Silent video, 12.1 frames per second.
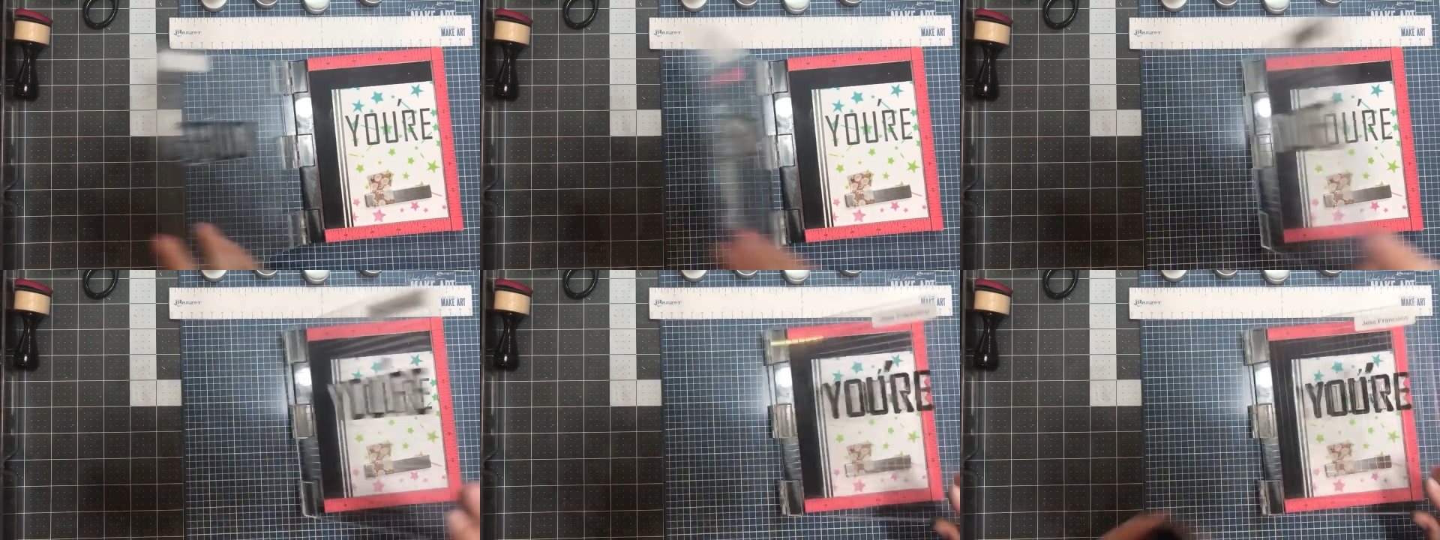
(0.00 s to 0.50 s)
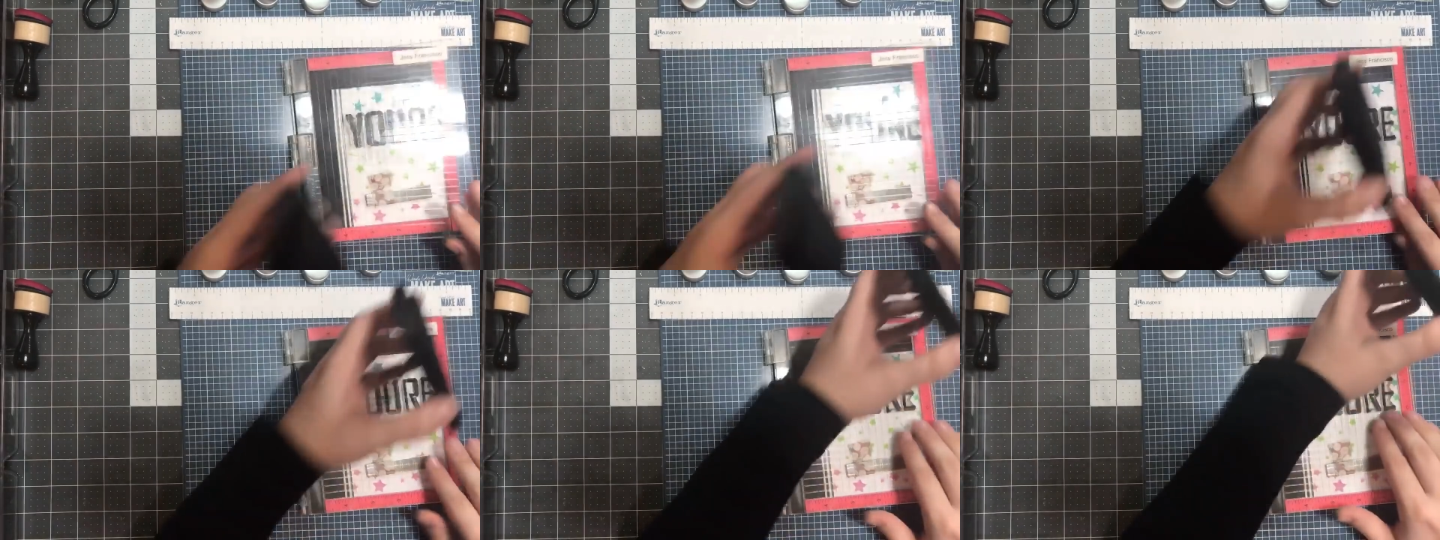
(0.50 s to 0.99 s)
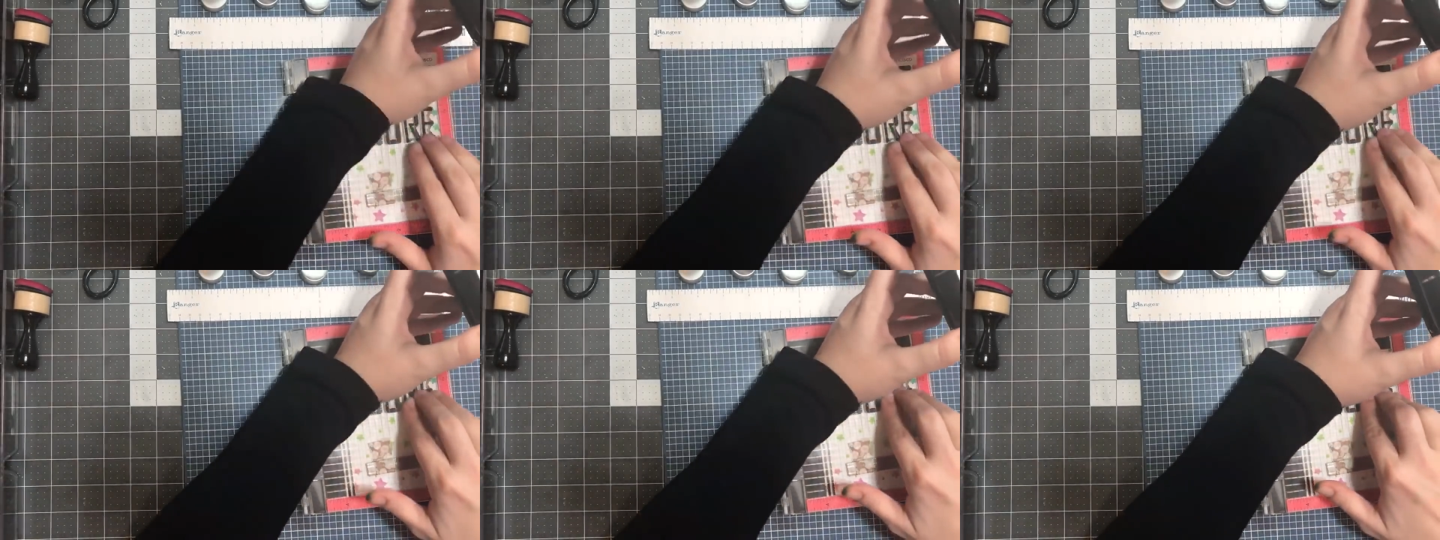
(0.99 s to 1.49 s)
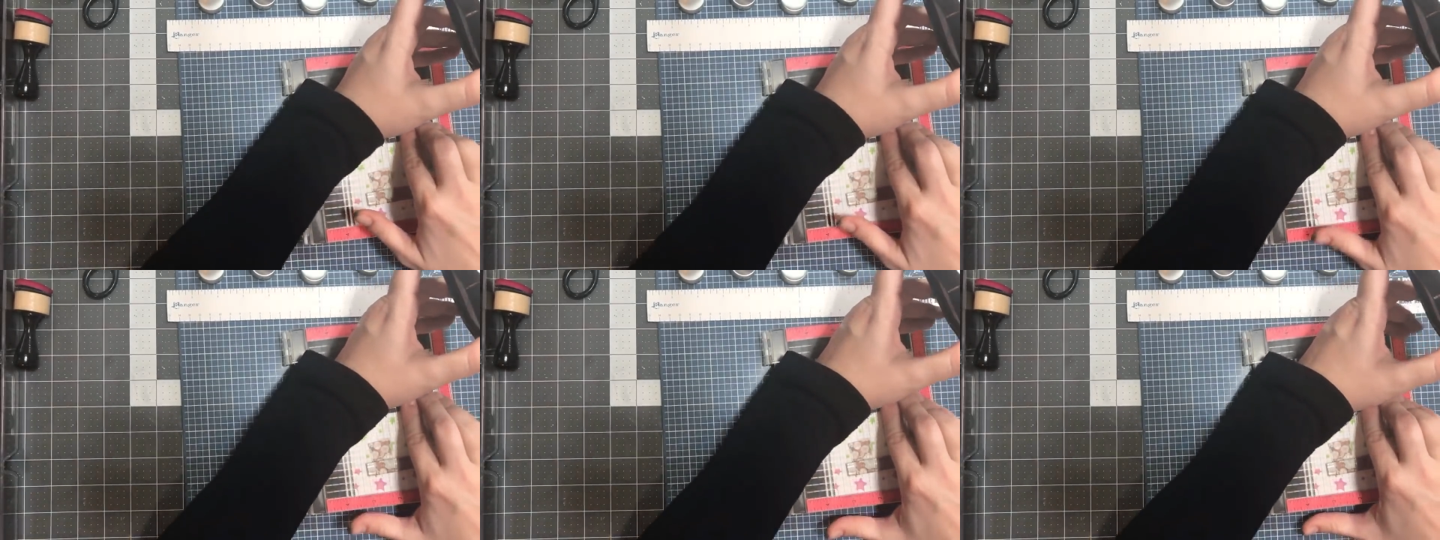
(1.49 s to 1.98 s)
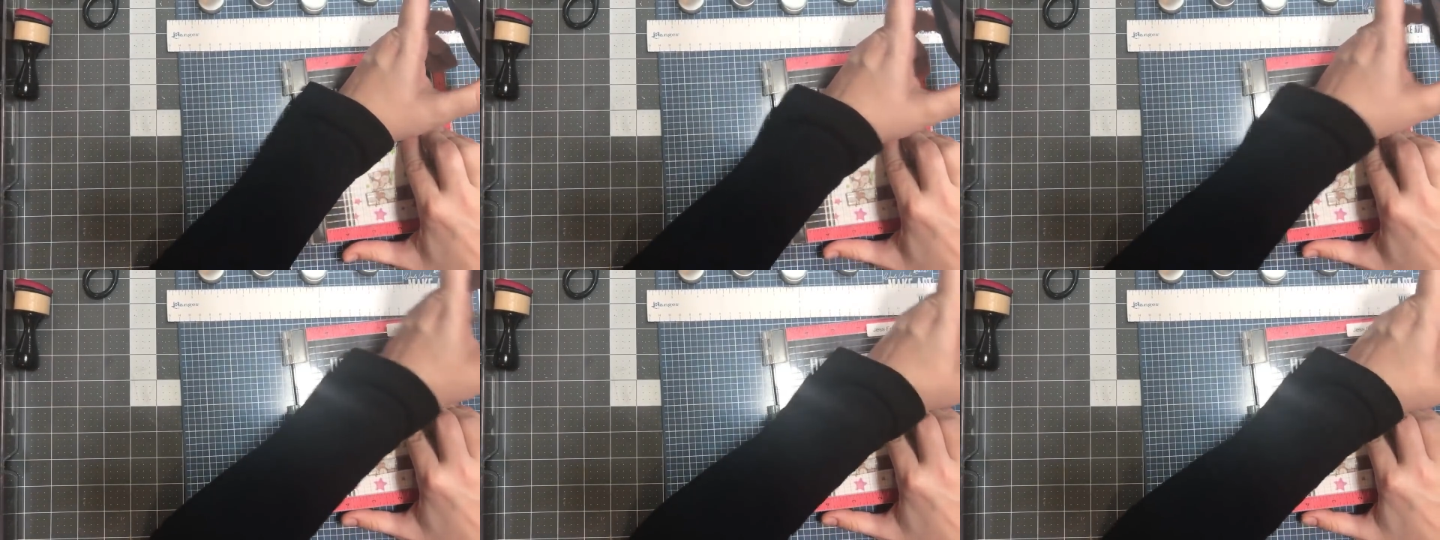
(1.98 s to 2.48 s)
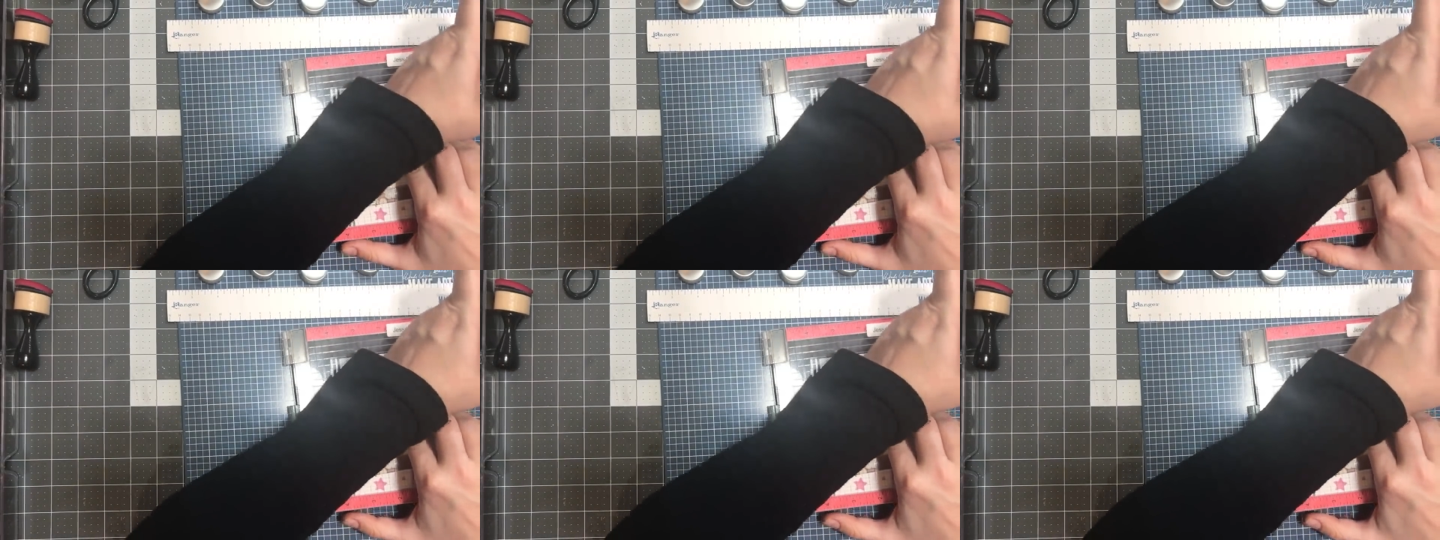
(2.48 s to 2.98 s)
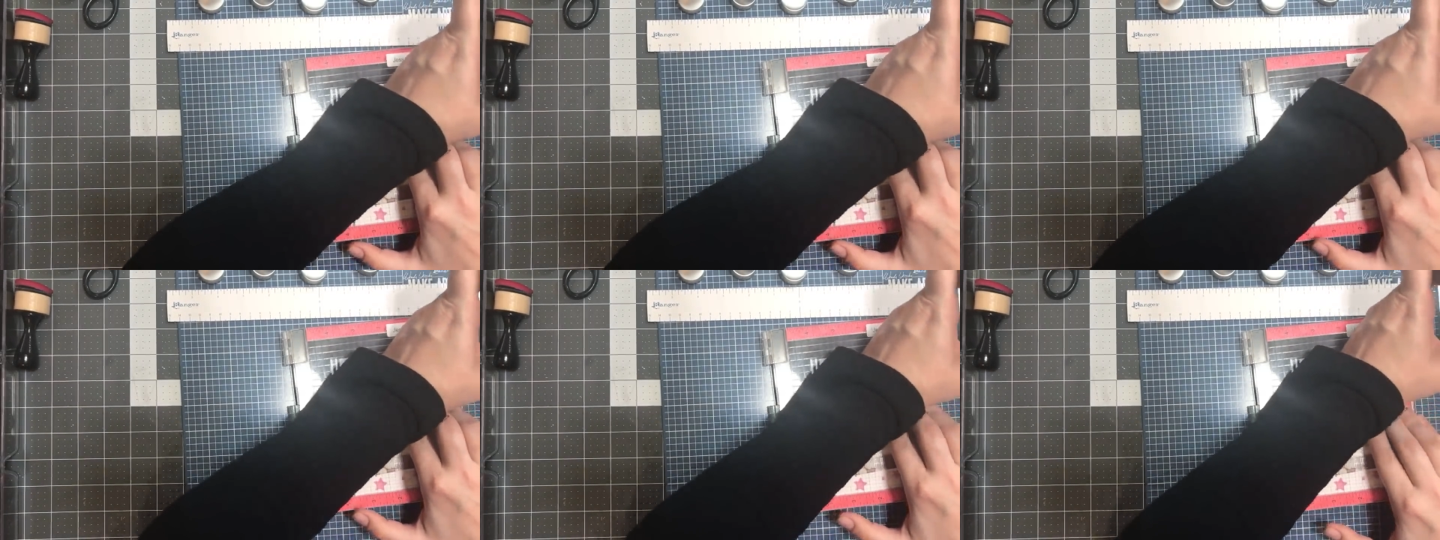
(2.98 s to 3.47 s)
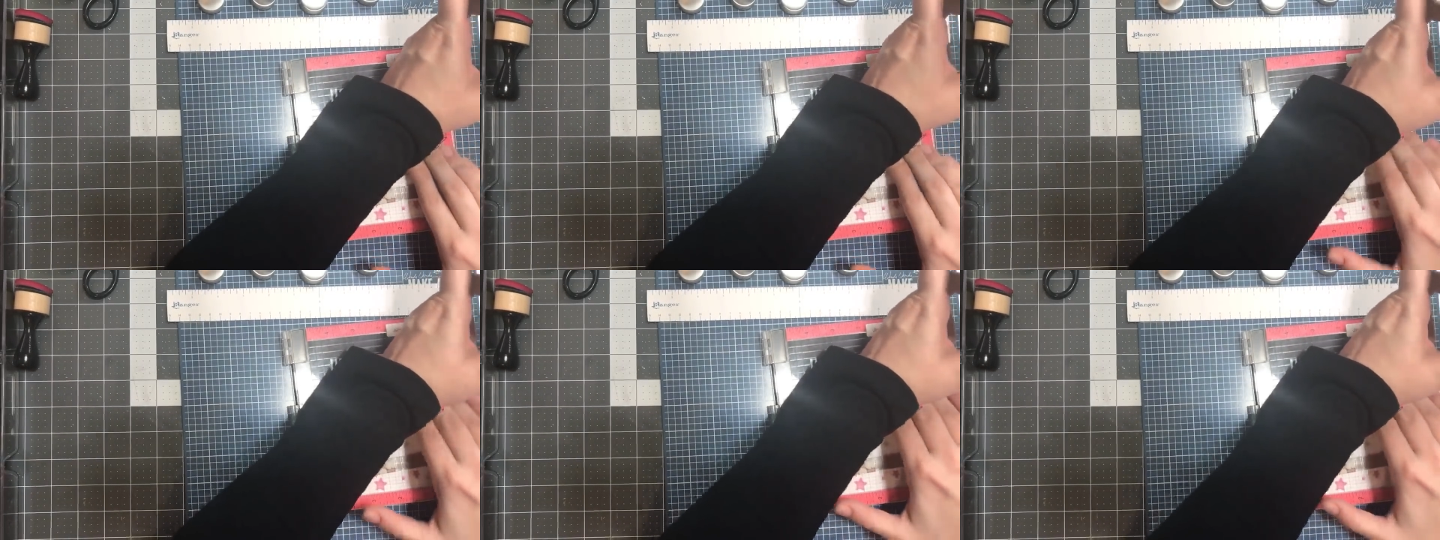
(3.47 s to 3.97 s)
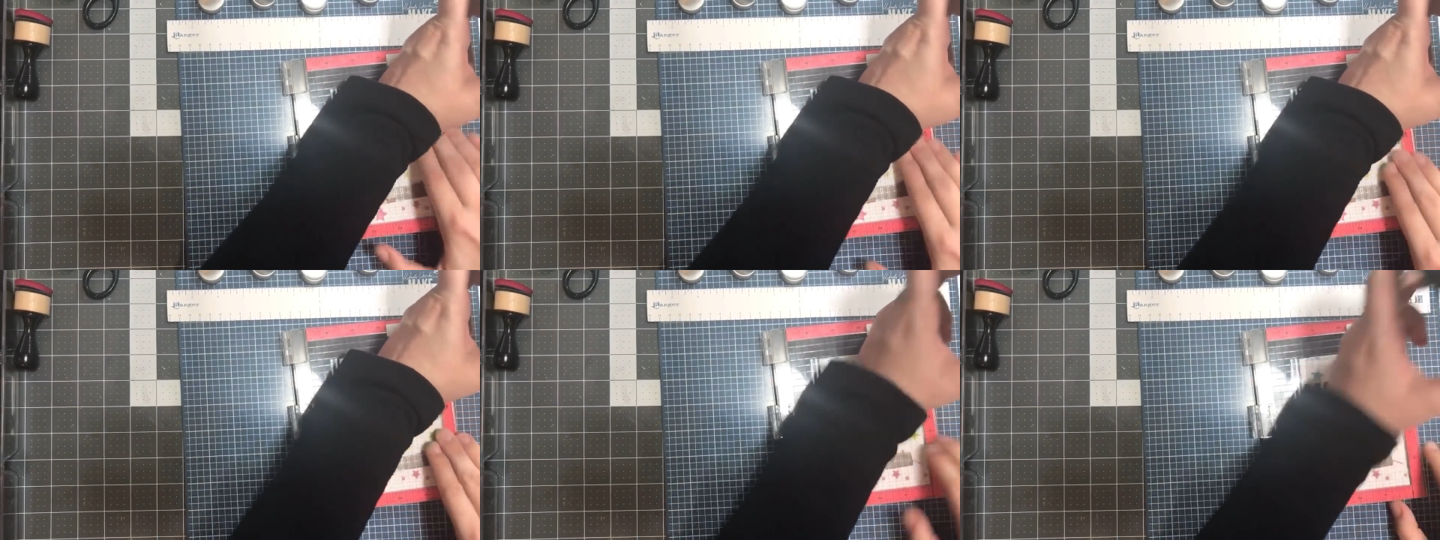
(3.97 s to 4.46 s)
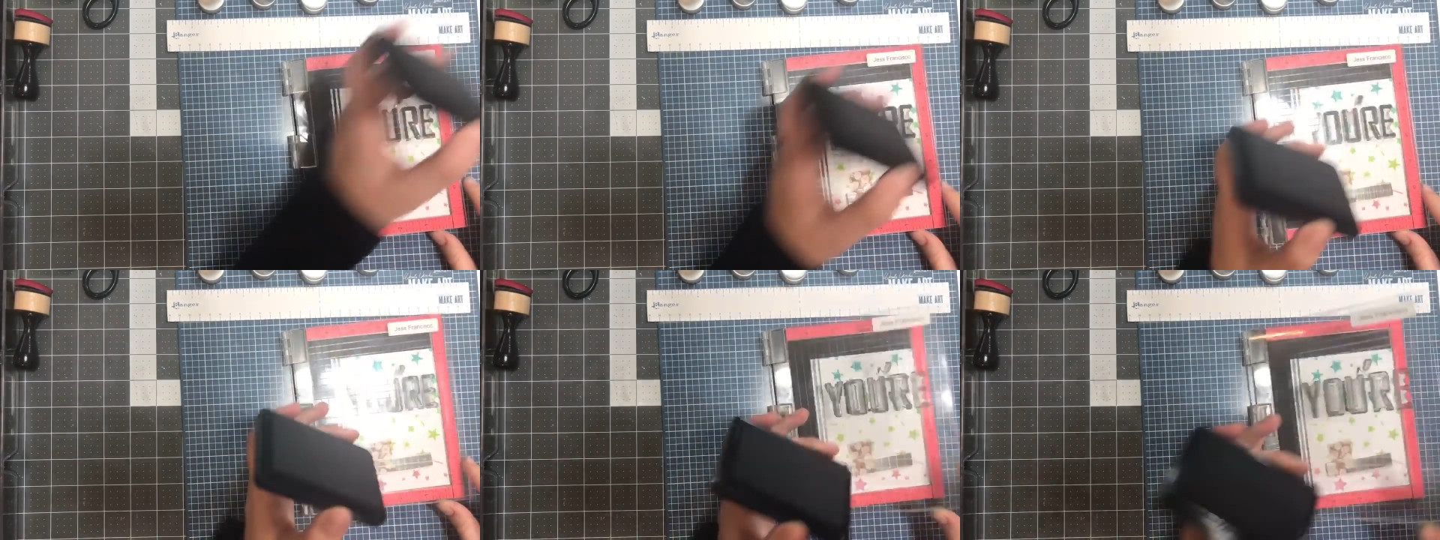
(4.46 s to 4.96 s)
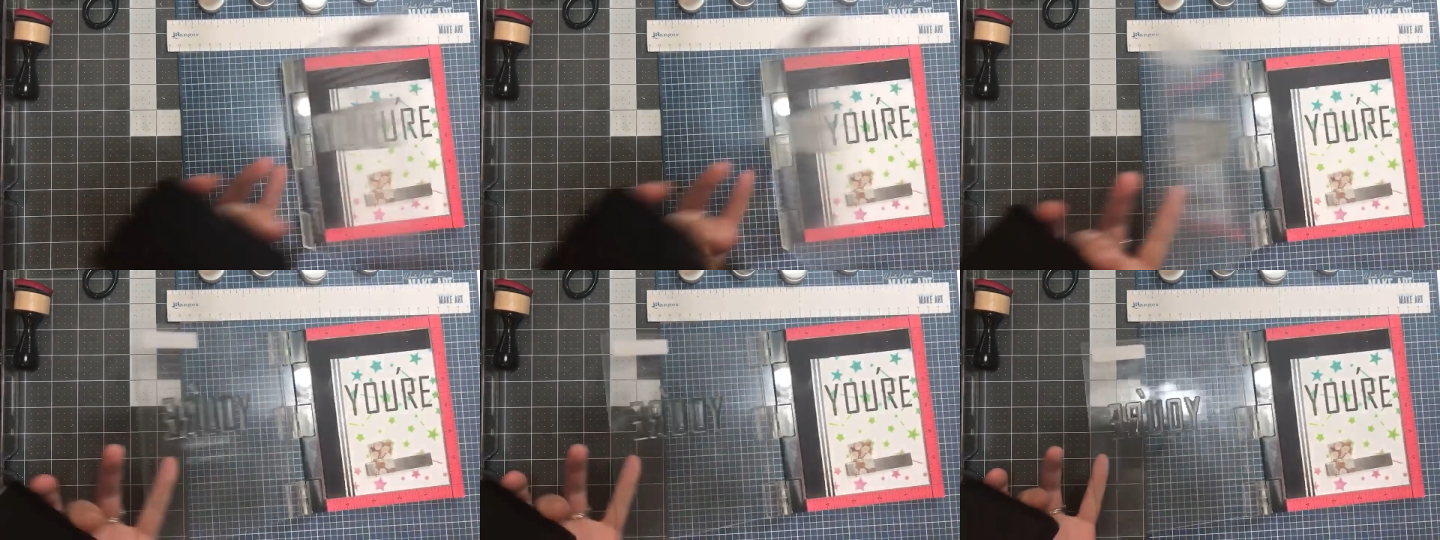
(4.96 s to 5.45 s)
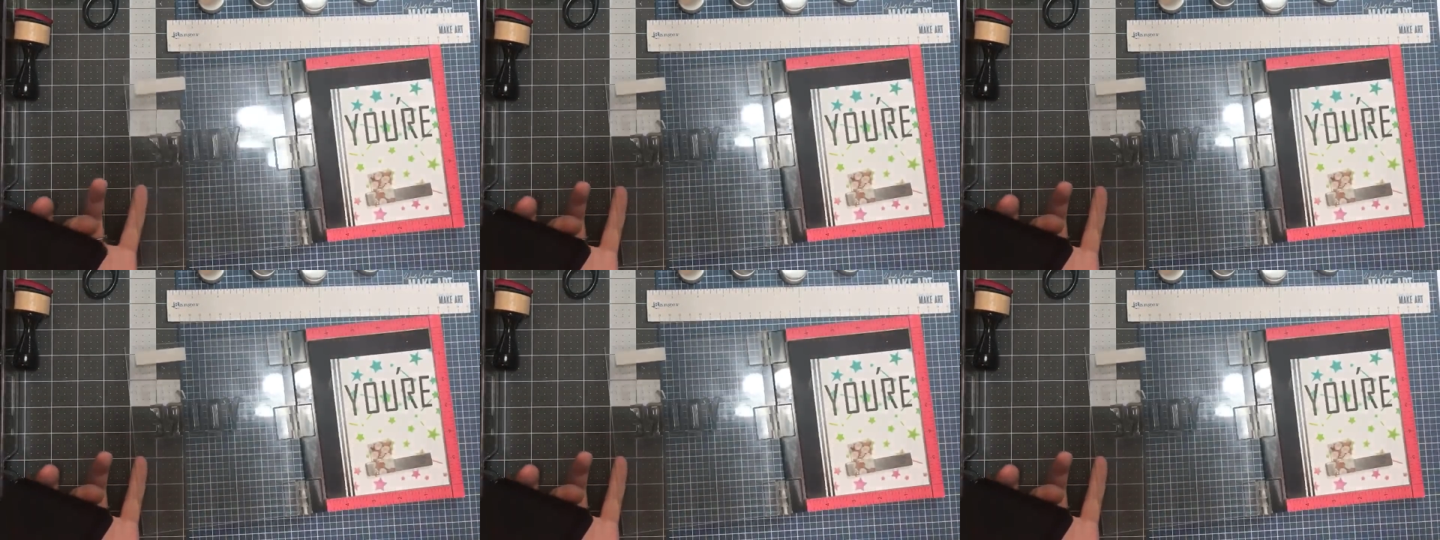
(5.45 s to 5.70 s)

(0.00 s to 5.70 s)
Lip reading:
Nobody's mouth can be seen.